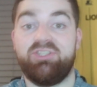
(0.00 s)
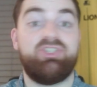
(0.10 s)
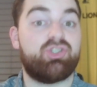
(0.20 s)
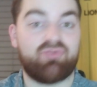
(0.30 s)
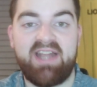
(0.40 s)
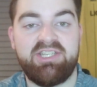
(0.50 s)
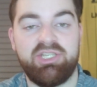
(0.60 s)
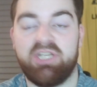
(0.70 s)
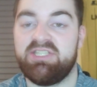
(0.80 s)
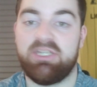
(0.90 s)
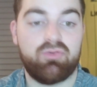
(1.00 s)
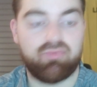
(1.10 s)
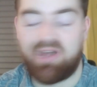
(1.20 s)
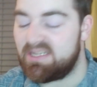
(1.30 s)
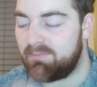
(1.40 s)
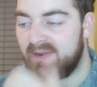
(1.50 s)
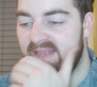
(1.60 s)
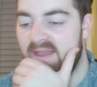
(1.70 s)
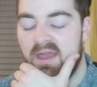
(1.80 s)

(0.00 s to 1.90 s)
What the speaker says: stretching us incredibly.